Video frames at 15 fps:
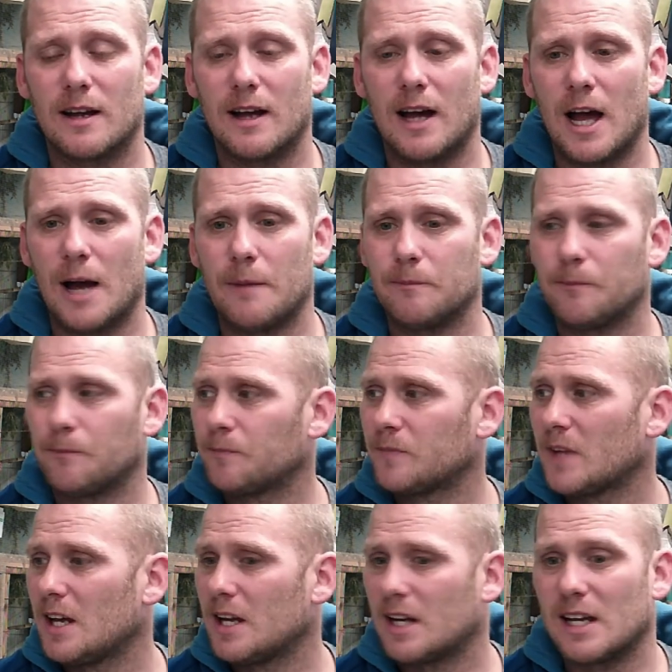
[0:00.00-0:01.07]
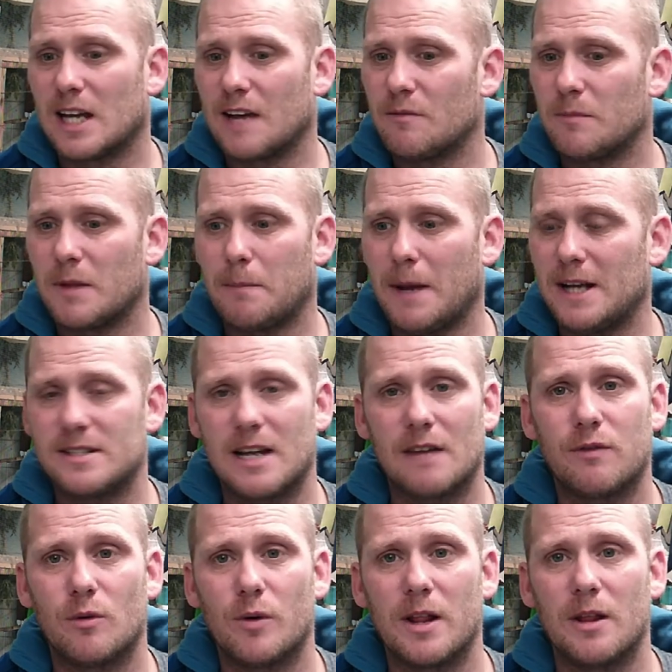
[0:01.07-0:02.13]
Um, can give them the best egg
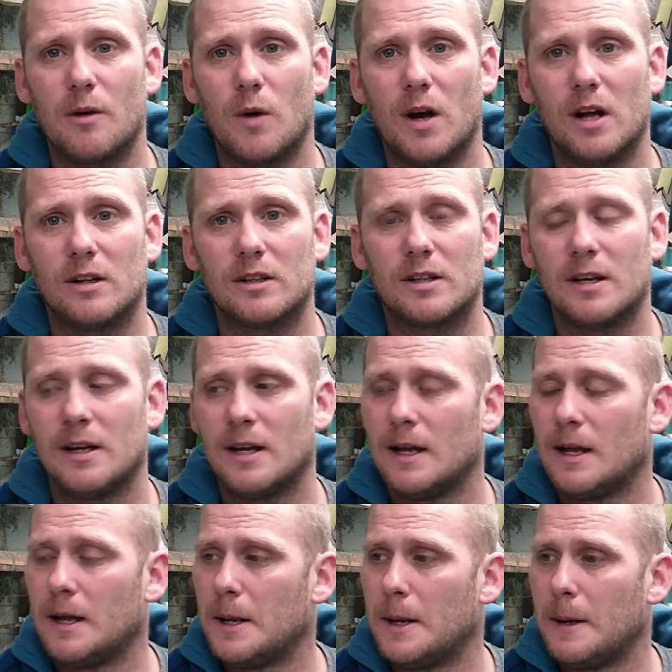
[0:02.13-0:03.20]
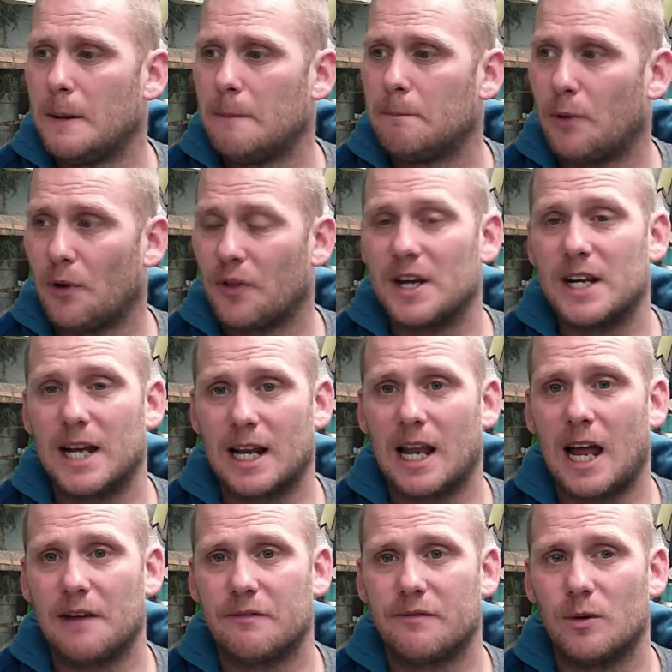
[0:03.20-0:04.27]
food in the world, but they need
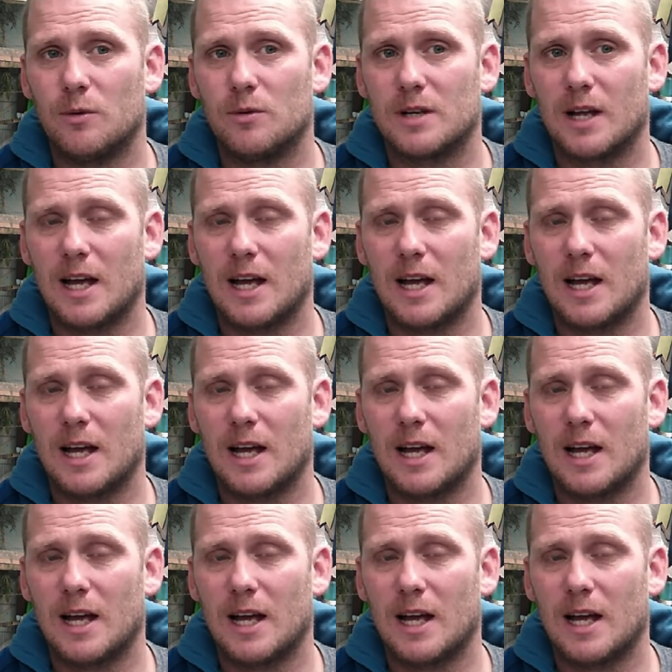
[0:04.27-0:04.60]
live food.